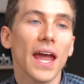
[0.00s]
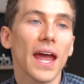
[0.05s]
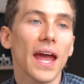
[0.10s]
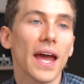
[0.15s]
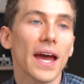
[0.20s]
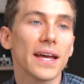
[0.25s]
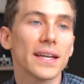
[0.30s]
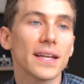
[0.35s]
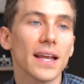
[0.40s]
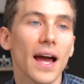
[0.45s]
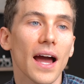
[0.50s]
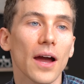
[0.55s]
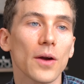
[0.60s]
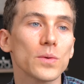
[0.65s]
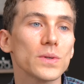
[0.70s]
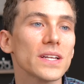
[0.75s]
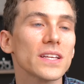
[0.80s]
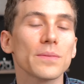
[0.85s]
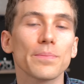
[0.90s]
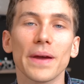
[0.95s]
and I
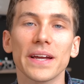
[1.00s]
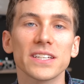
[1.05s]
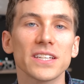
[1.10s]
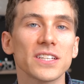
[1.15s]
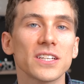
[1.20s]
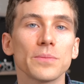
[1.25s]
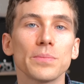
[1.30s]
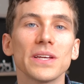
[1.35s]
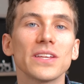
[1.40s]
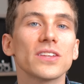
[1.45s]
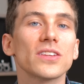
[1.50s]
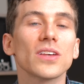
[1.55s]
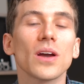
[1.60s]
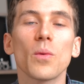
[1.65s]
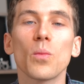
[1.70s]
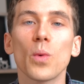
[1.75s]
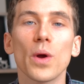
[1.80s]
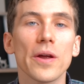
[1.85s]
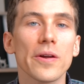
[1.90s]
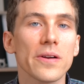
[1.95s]
would expect it to be
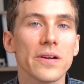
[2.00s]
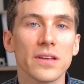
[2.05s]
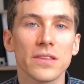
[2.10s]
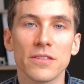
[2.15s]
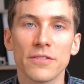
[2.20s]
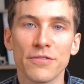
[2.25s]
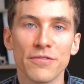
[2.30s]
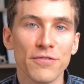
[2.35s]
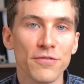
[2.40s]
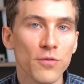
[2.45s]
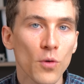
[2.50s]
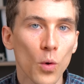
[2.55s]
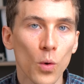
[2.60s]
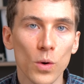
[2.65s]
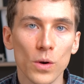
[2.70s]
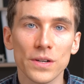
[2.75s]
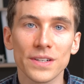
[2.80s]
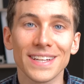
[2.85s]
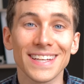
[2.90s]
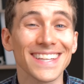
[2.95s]
somewhere in the
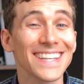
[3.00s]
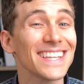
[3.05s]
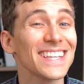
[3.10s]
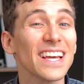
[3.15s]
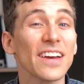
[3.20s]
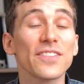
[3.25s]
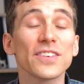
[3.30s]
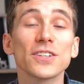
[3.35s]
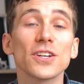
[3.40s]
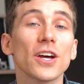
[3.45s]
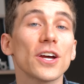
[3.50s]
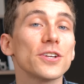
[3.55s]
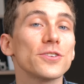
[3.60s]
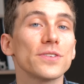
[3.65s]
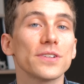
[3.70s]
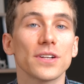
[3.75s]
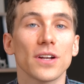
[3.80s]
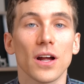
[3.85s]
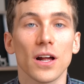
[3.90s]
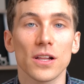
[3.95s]
$400 to
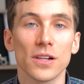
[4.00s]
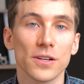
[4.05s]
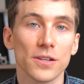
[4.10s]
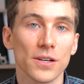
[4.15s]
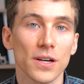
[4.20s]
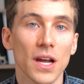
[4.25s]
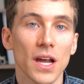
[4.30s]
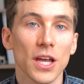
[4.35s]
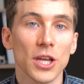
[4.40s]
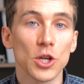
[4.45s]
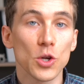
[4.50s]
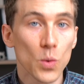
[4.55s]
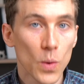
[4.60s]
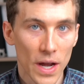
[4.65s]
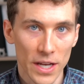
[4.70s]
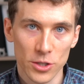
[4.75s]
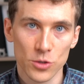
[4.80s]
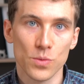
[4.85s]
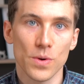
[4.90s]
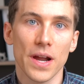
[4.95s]
$700
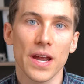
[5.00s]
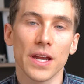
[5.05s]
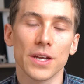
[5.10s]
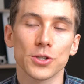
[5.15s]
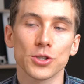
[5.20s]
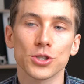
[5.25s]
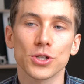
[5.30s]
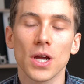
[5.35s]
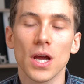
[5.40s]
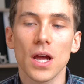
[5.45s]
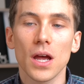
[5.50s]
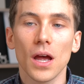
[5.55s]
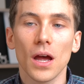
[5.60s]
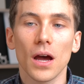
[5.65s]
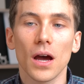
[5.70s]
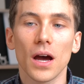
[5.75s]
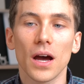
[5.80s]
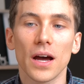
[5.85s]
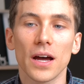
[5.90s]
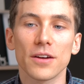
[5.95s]
US range
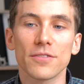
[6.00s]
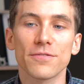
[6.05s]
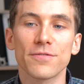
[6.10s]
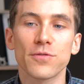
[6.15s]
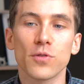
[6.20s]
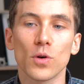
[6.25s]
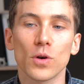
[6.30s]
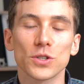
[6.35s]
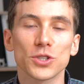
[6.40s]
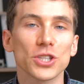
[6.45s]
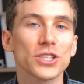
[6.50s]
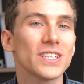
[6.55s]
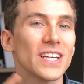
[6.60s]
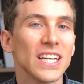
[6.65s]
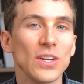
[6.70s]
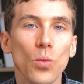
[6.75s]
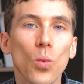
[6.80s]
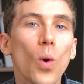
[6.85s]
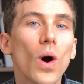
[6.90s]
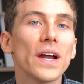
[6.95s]
for just
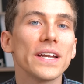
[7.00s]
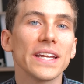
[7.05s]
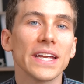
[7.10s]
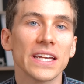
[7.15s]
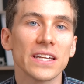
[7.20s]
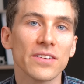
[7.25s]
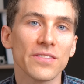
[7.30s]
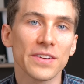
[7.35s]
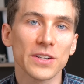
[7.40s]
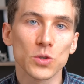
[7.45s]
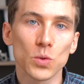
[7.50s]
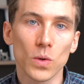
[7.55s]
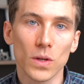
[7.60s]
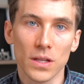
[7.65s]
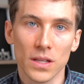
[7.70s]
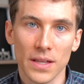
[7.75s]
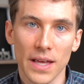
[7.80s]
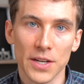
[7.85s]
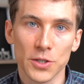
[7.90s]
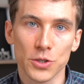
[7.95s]
in one individual
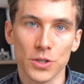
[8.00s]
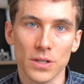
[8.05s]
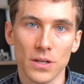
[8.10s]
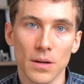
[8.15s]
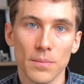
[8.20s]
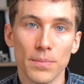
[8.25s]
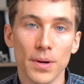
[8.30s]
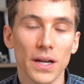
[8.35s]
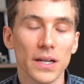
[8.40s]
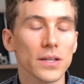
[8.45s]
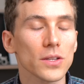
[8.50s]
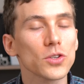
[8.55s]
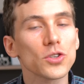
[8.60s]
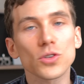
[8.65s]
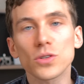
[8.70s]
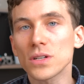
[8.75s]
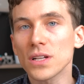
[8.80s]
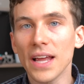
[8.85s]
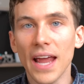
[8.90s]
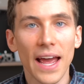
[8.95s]
session. But
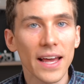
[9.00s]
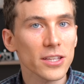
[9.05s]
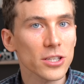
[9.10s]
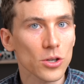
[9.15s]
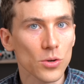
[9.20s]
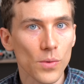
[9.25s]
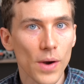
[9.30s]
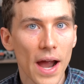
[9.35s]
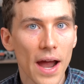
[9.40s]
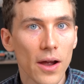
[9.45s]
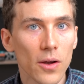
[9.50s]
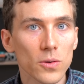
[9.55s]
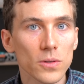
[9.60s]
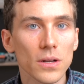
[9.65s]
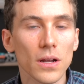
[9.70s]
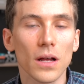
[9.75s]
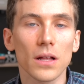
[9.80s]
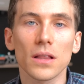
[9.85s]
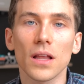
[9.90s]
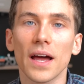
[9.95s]
certainly ask
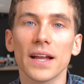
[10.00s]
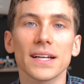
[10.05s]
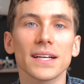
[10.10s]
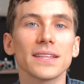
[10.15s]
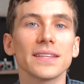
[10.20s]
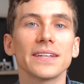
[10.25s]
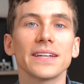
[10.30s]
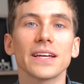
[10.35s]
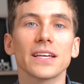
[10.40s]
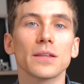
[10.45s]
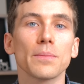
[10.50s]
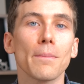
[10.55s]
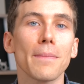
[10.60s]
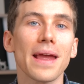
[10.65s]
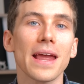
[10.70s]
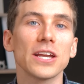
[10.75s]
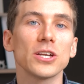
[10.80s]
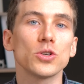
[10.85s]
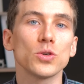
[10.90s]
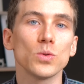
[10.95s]
around. A lot of clinics
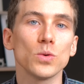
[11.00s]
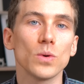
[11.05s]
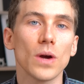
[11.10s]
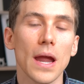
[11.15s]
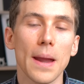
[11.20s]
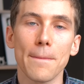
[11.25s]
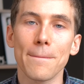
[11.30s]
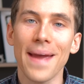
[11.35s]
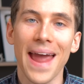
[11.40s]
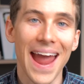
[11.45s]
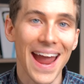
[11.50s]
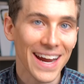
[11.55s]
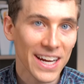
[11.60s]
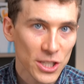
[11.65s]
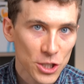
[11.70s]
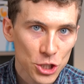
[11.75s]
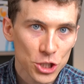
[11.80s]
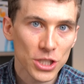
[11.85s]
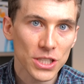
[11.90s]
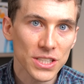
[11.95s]
may do a
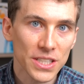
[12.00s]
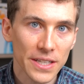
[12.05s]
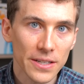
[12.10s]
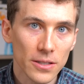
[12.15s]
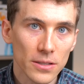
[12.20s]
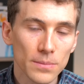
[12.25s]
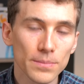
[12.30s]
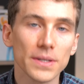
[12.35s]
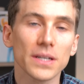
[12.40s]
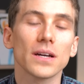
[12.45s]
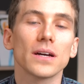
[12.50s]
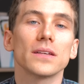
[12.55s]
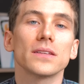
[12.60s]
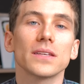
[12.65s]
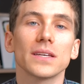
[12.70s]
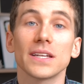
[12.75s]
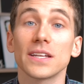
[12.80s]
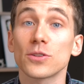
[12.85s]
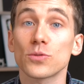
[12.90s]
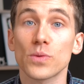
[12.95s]
packaged deal
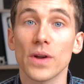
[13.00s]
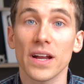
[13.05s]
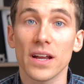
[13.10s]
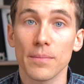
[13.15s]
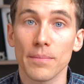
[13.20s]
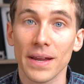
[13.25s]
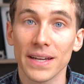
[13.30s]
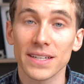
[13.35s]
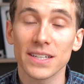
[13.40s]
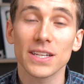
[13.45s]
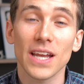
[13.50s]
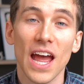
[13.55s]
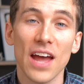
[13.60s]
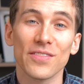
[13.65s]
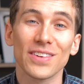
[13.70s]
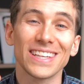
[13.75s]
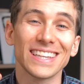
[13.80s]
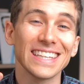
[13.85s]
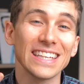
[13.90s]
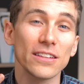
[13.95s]
because it is recommended to
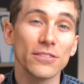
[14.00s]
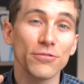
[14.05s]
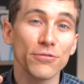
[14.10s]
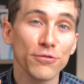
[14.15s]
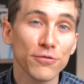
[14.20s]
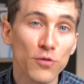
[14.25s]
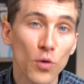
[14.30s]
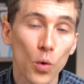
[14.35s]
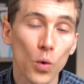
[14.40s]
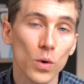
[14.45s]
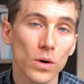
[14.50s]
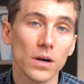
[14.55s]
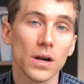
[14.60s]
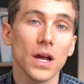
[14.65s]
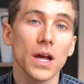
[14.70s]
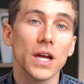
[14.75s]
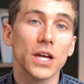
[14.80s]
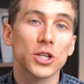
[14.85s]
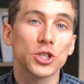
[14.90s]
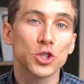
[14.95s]
have at least
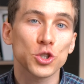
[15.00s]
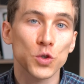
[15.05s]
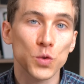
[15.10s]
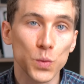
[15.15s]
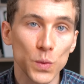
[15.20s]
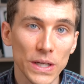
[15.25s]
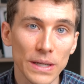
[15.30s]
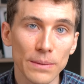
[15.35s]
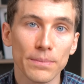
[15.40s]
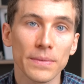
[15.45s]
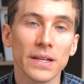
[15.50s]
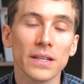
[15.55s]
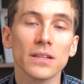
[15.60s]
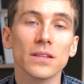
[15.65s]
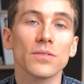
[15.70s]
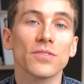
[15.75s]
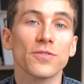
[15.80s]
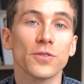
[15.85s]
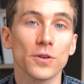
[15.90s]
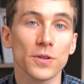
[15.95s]
4
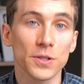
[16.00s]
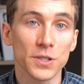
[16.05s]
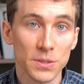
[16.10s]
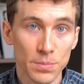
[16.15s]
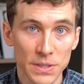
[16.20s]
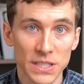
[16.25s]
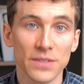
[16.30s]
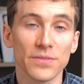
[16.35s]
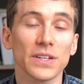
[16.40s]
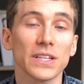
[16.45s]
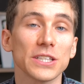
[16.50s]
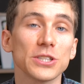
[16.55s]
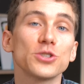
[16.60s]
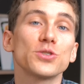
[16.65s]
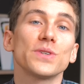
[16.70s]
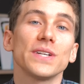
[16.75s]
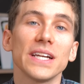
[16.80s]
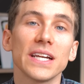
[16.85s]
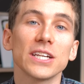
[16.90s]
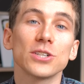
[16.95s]
treatments for specifically
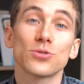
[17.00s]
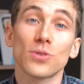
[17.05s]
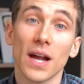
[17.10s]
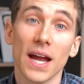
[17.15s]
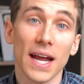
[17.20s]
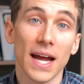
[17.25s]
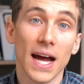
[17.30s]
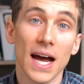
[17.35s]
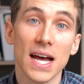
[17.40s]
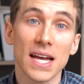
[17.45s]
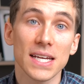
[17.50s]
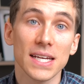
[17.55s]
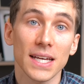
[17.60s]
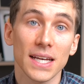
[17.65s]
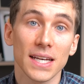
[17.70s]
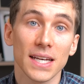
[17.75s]
treating dry eye.